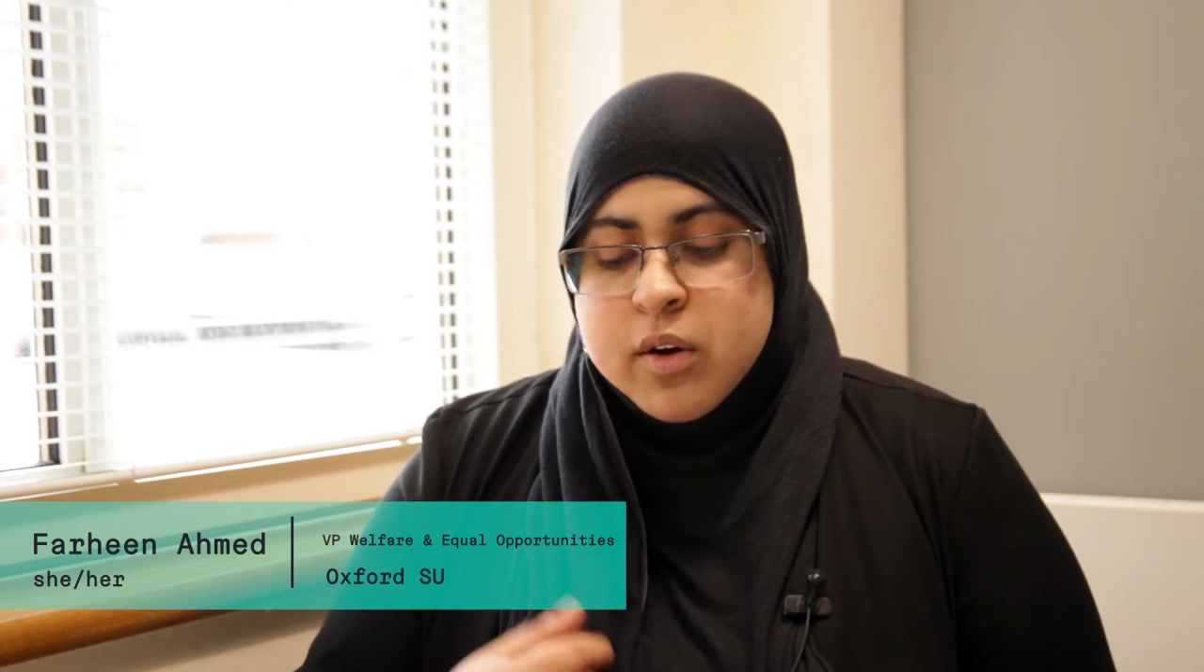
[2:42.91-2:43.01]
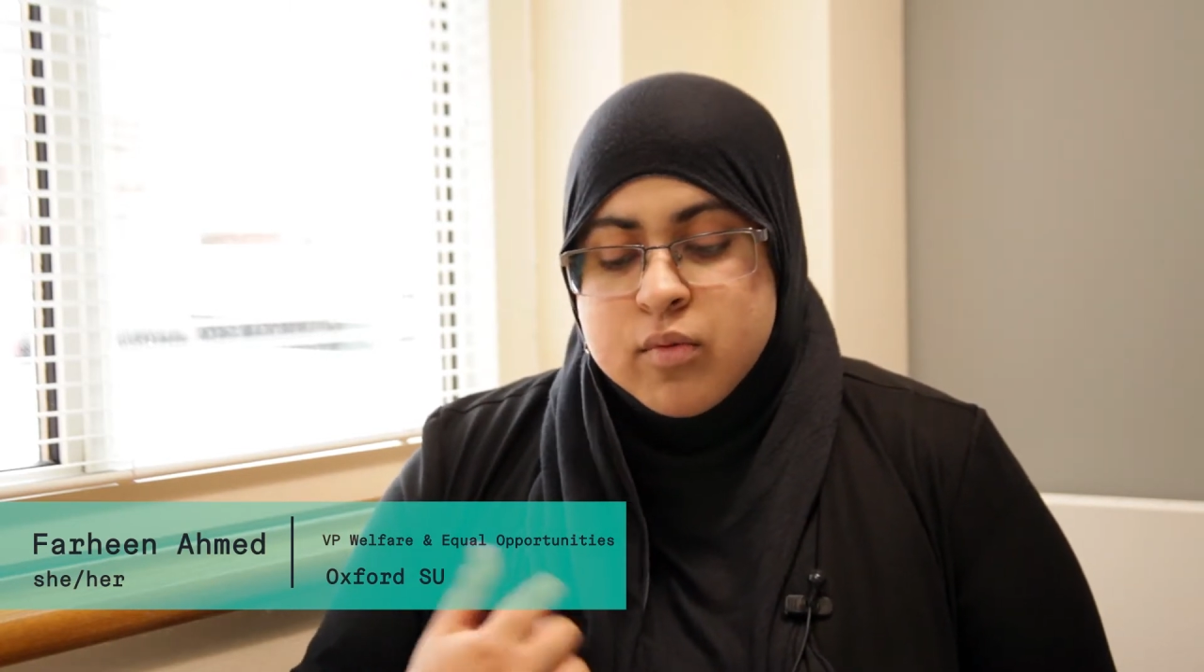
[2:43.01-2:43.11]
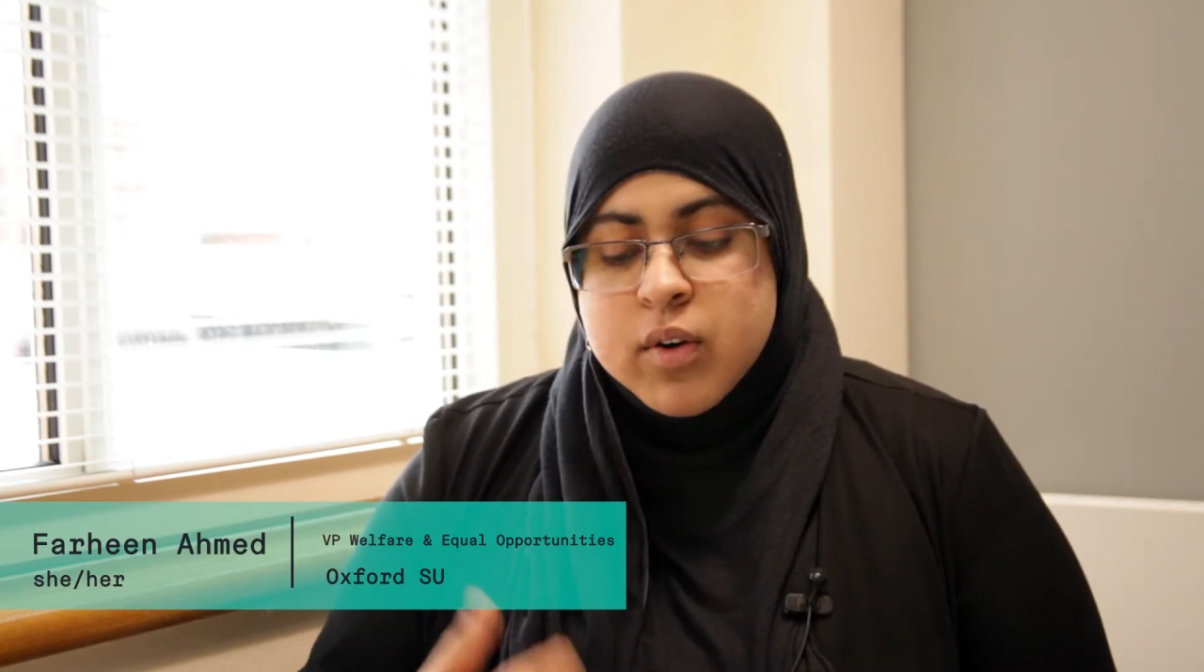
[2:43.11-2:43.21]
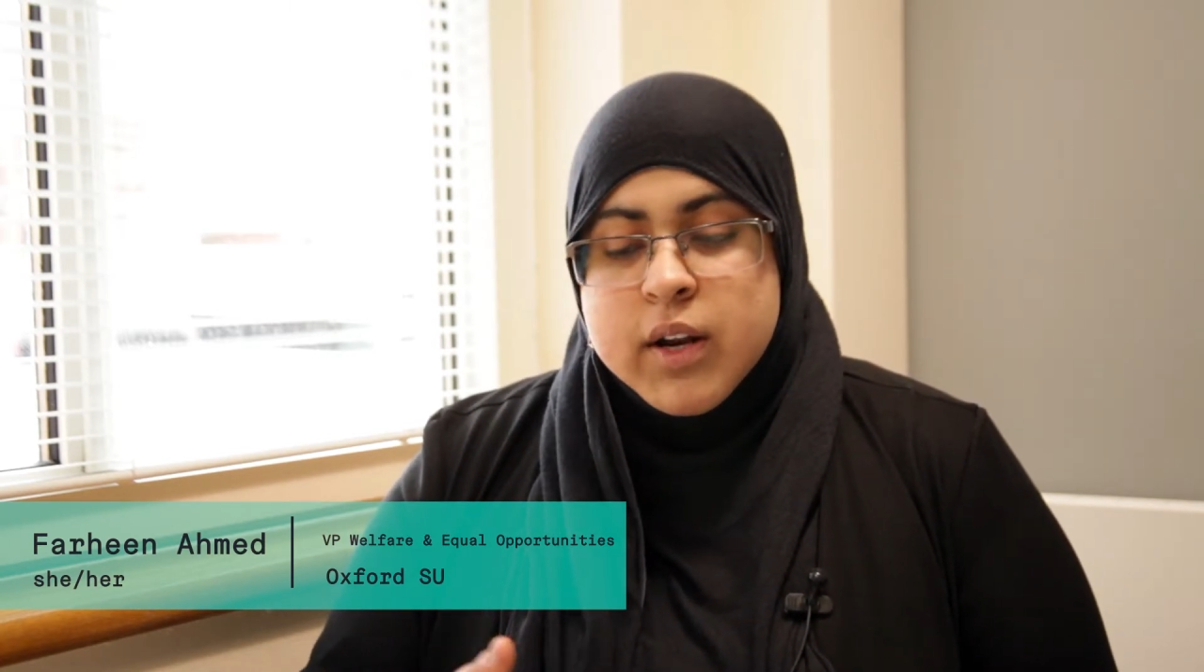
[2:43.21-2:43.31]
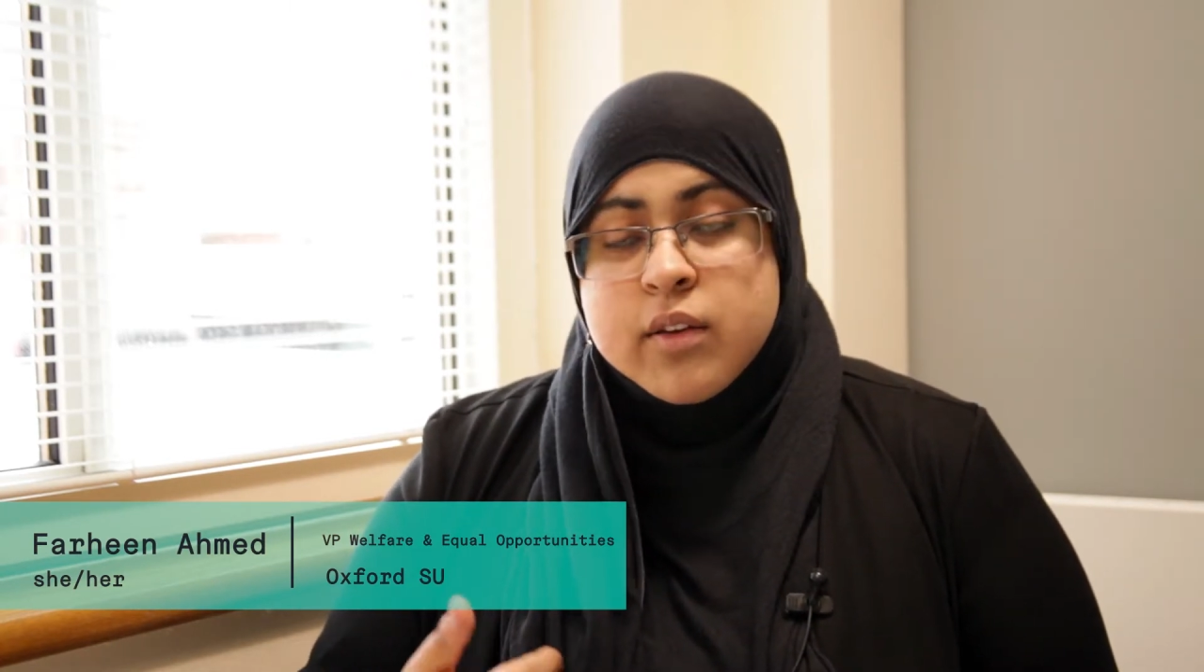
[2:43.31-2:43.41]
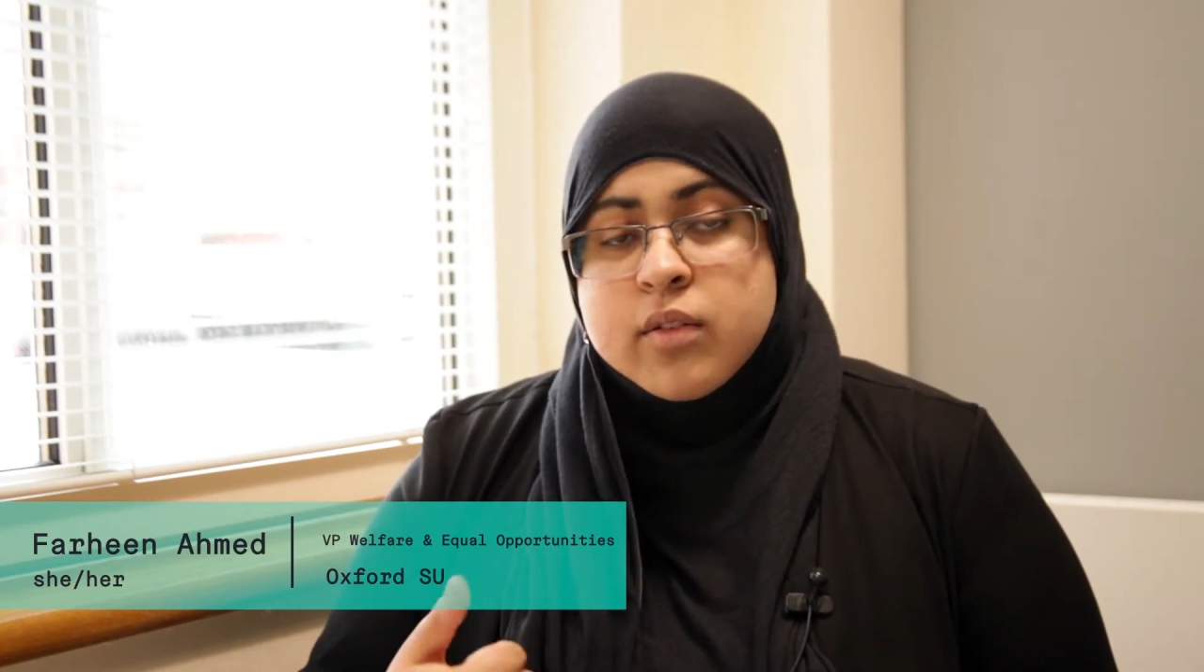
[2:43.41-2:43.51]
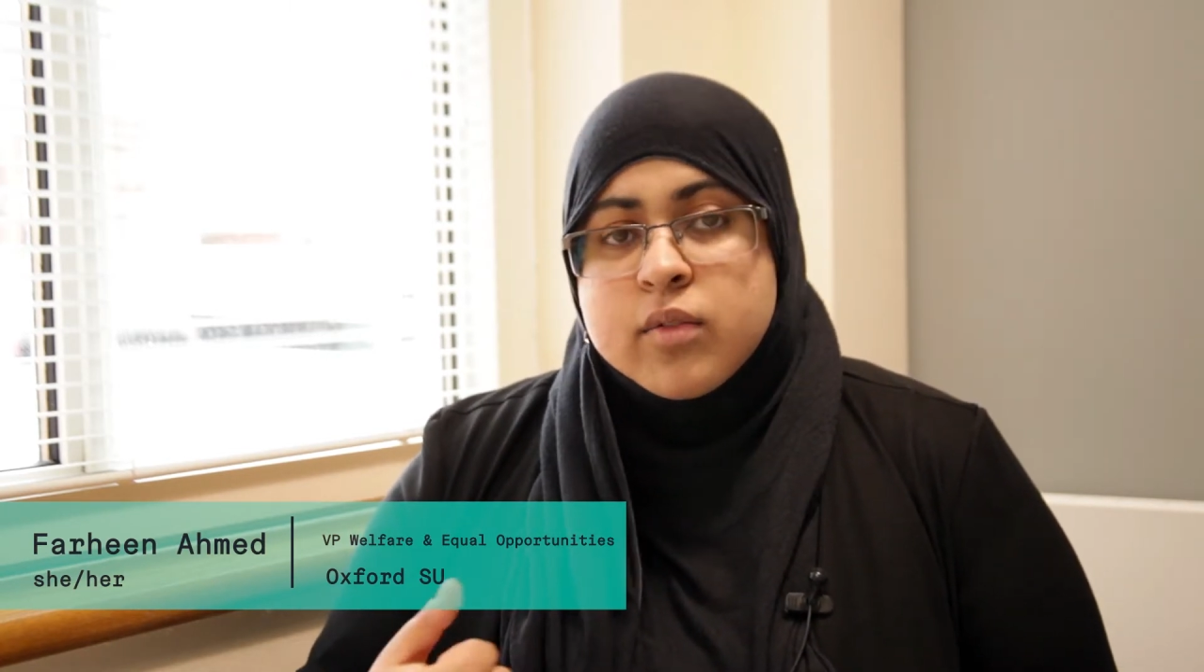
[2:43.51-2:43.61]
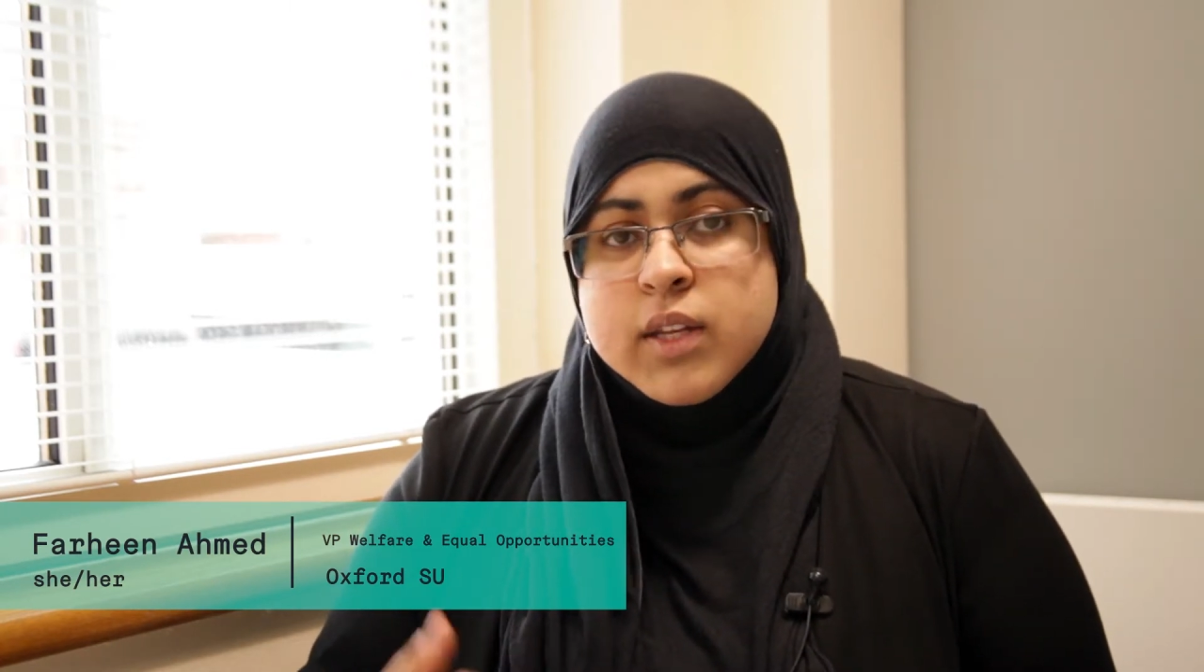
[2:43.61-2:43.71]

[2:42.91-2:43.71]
are running